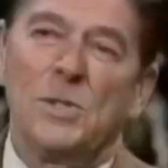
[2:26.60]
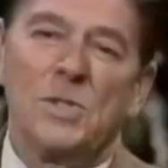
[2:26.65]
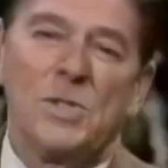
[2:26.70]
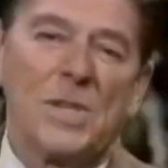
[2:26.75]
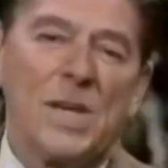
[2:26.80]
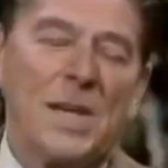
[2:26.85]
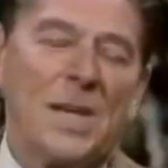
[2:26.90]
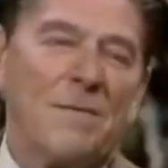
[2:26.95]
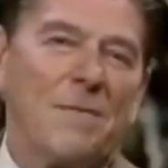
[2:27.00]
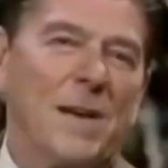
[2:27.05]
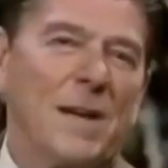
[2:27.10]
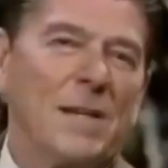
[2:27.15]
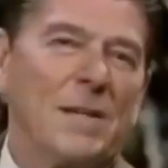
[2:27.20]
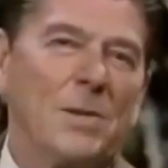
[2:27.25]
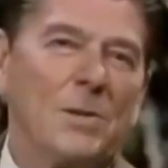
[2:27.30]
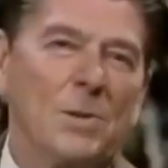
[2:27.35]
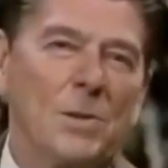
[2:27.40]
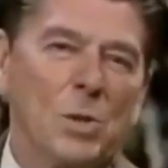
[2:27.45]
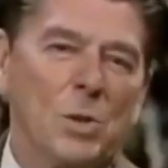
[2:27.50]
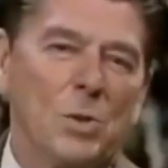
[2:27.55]
you say if I
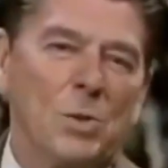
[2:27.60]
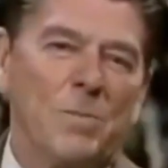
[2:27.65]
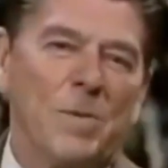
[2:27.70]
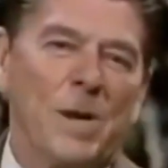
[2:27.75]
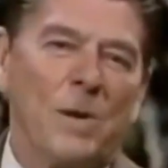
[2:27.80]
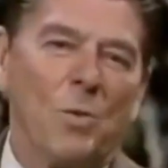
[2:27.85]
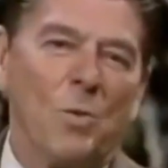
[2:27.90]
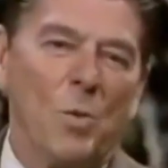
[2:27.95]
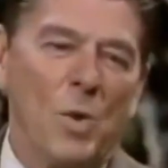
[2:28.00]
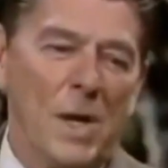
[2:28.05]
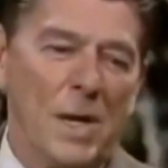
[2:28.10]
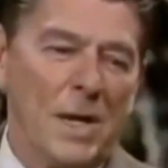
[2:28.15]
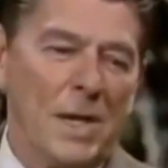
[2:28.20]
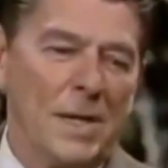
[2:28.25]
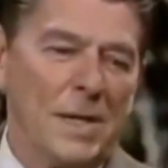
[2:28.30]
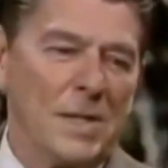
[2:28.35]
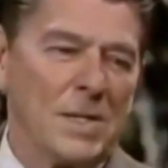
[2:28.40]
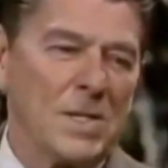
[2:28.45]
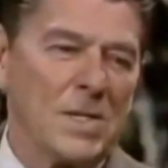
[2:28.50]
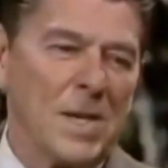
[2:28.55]
told you about
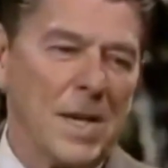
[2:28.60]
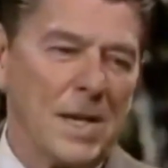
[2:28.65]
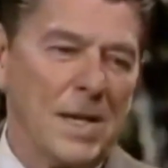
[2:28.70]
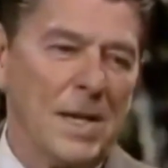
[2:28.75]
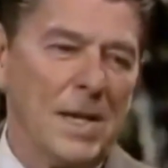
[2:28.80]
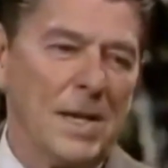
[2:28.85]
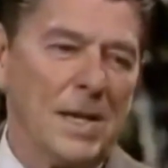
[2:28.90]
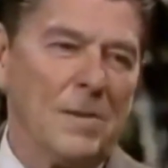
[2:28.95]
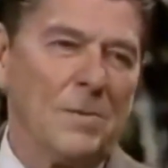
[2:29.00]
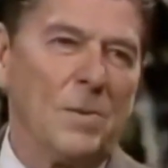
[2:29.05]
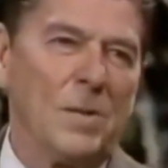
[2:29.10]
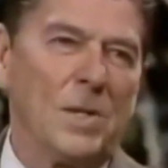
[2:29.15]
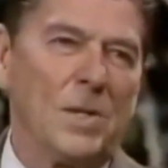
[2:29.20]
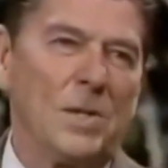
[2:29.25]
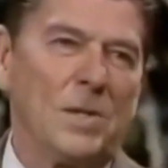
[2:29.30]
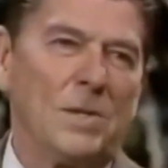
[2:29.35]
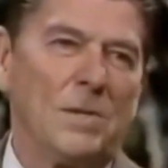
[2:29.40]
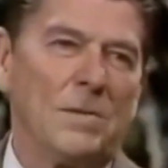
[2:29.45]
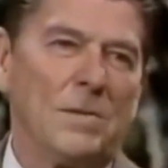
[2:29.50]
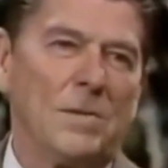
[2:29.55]
a study in
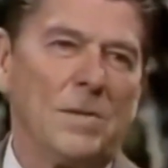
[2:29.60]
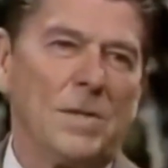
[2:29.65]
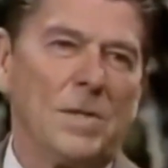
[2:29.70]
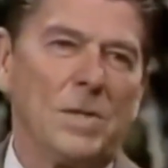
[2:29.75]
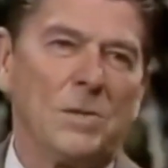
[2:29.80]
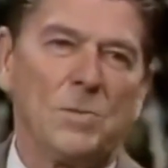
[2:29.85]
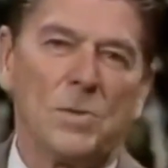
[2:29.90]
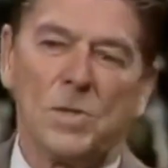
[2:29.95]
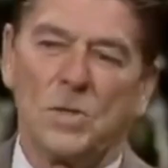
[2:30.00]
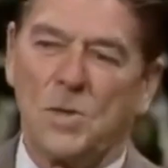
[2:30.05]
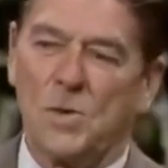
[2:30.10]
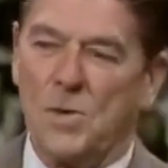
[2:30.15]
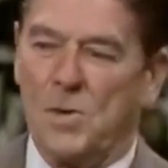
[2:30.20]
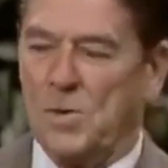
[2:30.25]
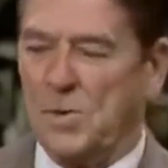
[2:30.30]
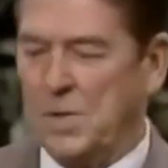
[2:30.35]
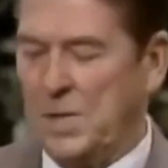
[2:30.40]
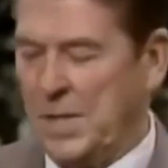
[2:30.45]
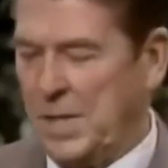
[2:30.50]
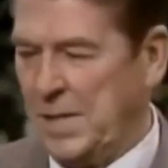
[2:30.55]
which this was
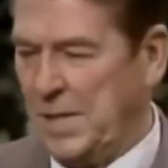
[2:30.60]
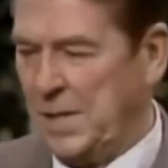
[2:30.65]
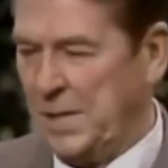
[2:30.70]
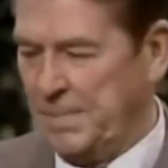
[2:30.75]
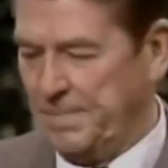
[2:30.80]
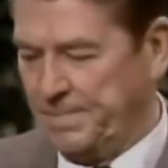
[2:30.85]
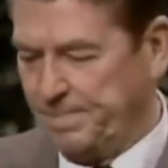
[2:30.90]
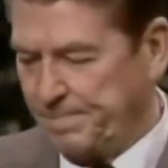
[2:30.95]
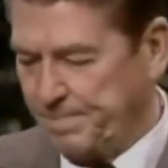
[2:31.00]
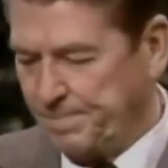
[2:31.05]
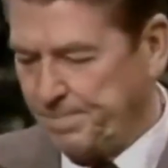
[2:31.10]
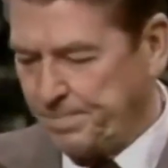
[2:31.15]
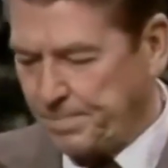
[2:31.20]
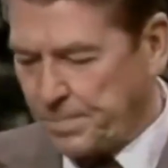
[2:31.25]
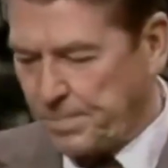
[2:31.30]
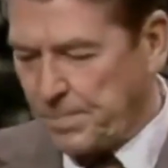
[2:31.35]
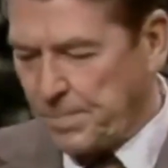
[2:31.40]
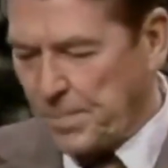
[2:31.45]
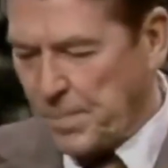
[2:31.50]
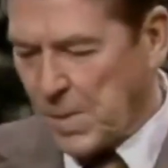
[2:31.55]
called the
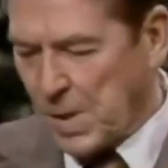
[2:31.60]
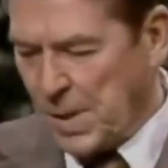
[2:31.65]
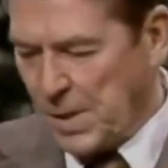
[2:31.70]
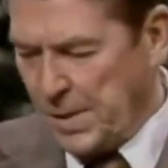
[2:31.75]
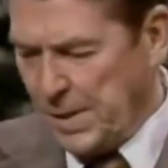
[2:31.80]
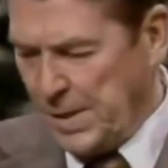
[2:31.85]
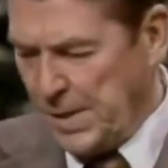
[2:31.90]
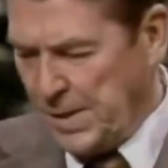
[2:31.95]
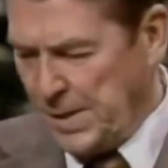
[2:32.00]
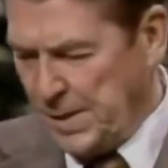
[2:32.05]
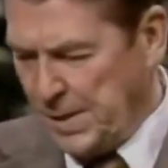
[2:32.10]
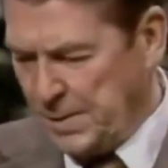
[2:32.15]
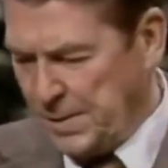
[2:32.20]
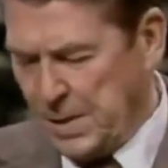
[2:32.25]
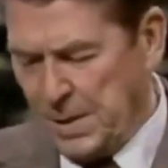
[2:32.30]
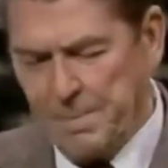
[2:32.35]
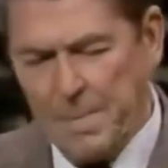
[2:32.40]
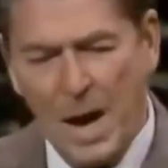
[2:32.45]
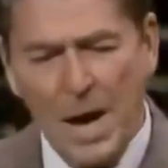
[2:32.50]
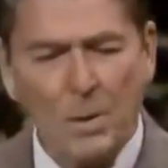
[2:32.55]

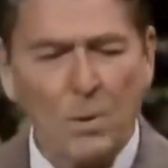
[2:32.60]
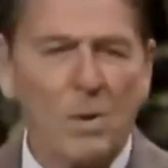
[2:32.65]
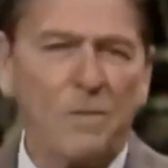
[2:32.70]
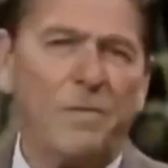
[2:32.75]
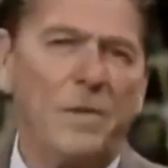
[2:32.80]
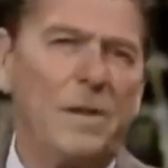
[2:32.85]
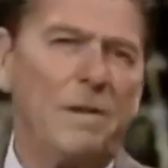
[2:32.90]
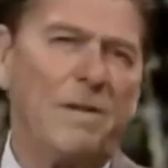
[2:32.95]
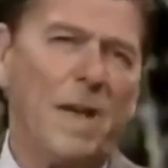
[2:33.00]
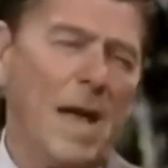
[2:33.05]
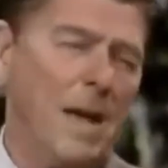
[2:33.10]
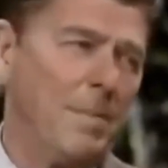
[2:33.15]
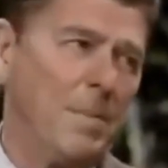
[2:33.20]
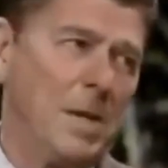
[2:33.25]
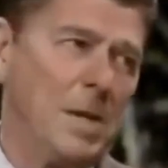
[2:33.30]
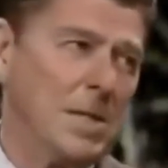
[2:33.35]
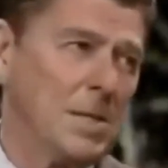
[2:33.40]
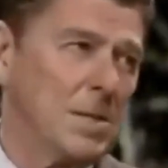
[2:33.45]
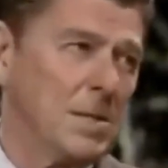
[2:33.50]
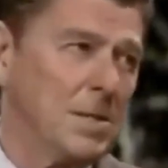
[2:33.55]
demography of
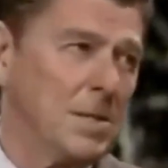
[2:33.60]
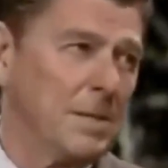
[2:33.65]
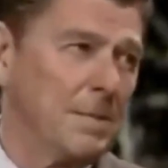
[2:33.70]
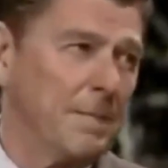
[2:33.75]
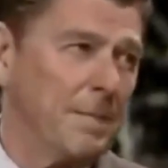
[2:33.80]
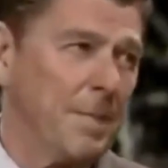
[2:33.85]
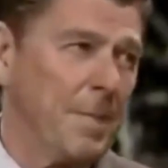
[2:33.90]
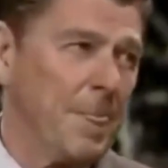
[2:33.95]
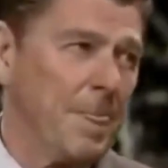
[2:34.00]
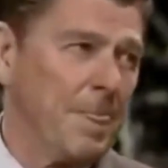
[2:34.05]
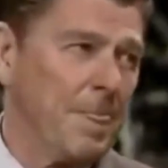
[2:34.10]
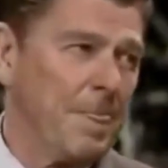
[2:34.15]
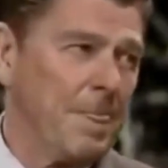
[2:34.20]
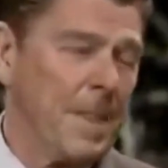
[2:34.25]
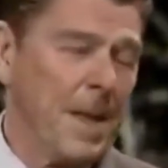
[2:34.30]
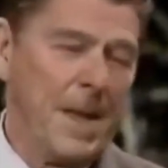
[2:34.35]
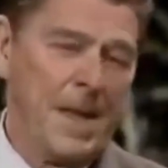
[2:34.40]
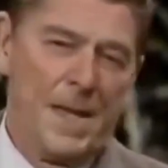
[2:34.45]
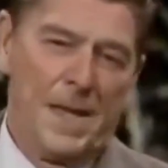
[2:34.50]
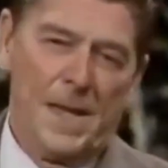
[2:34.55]
happiness?
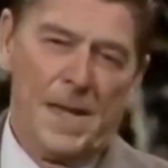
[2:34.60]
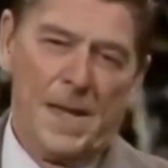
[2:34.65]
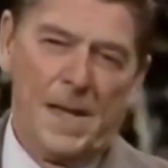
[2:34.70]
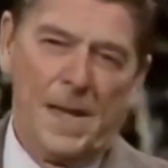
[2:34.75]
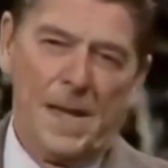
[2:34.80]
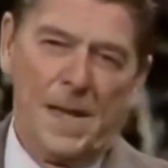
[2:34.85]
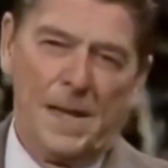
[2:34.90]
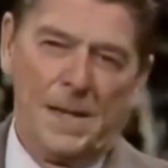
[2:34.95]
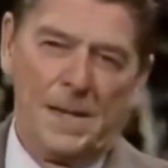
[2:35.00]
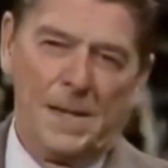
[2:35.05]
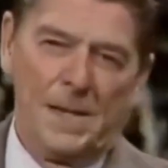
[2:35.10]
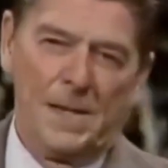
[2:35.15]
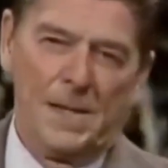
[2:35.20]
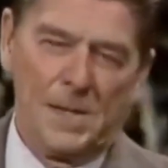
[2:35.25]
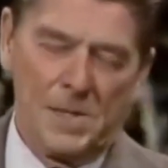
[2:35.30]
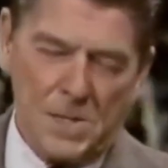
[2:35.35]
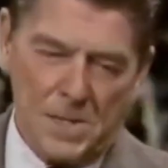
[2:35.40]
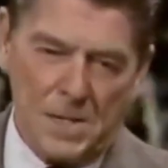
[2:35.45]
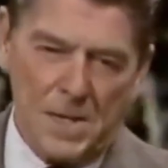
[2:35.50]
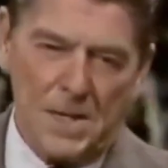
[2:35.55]
And in
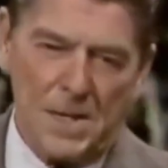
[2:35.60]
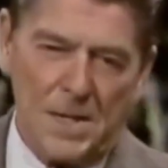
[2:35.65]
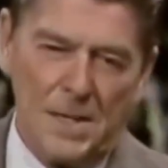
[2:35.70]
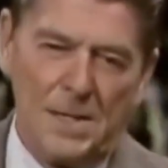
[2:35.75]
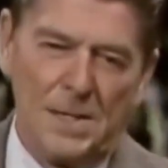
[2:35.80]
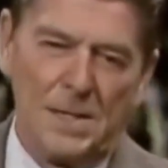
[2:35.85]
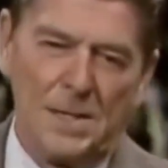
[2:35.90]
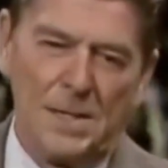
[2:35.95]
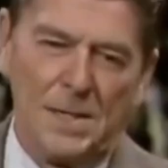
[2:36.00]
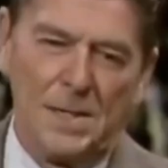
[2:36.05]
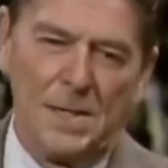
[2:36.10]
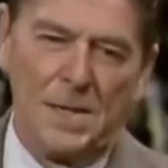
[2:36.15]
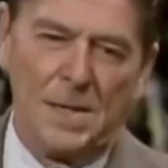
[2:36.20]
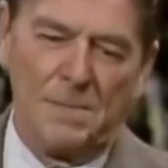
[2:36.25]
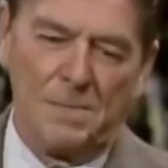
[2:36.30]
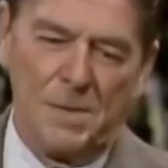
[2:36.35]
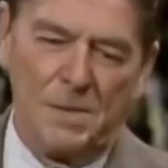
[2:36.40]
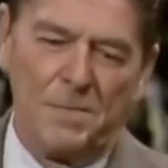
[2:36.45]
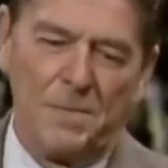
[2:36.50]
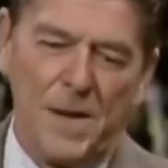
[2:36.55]
this study, the
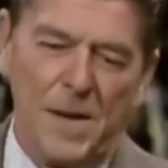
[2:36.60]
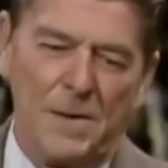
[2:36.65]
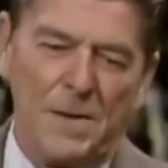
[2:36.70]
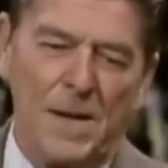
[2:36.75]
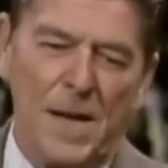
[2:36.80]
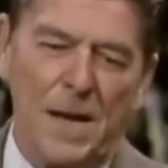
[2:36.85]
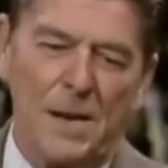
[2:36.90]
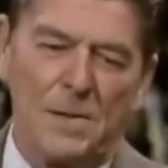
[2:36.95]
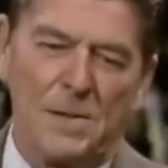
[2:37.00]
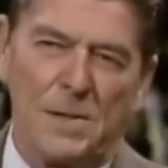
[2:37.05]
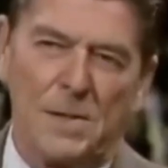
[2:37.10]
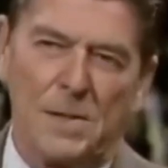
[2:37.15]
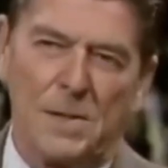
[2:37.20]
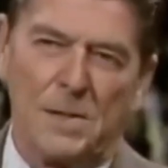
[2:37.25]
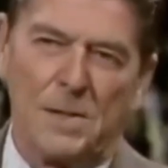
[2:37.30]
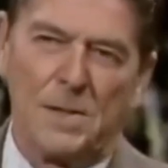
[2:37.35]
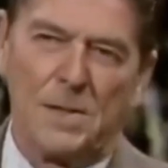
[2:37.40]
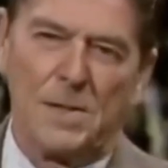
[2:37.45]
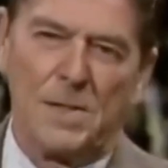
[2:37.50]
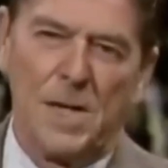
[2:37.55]
government found out
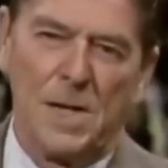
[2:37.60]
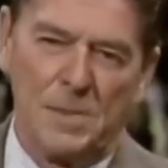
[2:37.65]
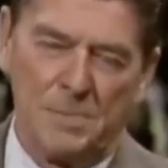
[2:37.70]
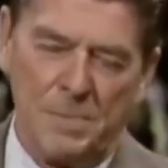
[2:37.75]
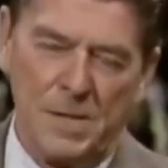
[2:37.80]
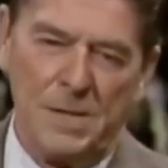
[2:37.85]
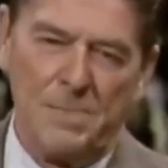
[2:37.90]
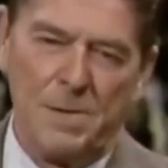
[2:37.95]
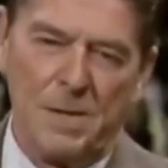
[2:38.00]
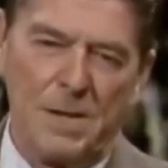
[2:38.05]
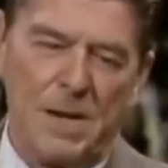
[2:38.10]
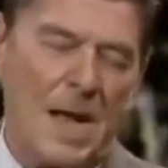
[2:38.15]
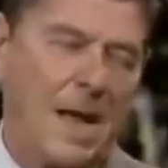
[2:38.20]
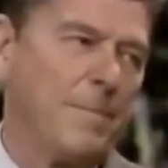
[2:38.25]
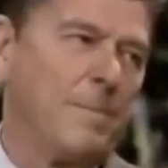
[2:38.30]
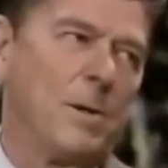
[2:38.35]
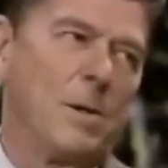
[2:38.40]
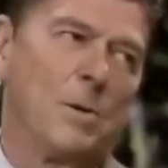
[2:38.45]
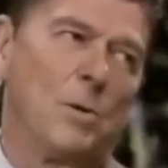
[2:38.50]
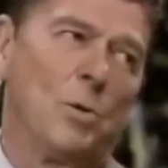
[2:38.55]
that young people are
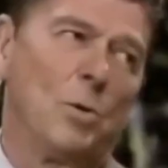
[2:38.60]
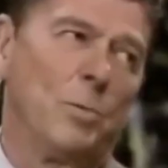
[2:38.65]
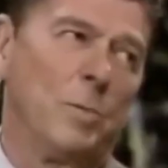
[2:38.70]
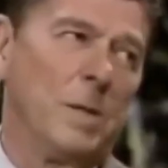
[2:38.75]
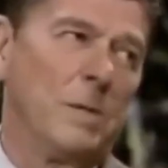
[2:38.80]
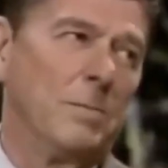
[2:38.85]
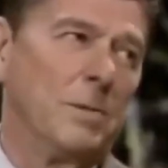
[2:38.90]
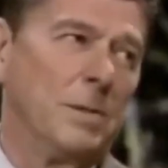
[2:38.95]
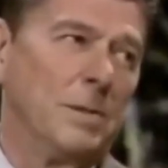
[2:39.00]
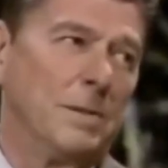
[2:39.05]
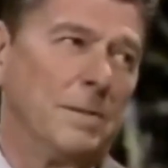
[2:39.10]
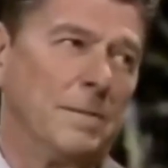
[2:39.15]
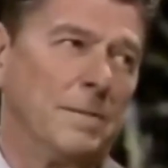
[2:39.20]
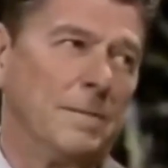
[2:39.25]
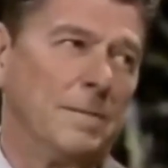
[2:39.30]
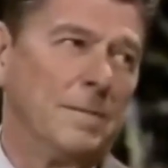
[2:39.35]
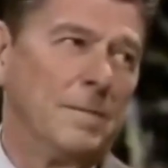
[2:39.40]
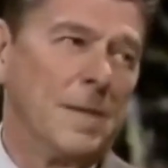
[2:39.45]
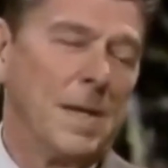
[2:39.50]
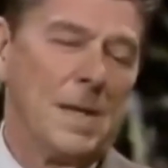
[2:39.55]
happier than old people.
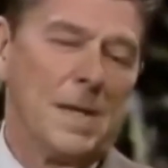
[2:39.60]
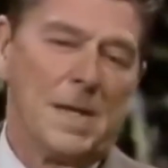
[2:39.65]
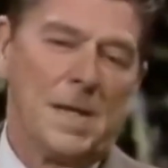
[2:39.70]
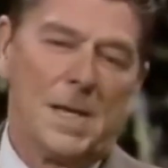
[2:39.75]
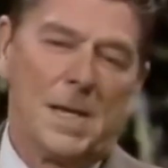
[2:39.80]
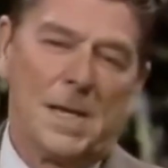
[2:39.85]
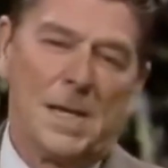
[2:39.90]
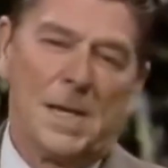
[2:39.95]
And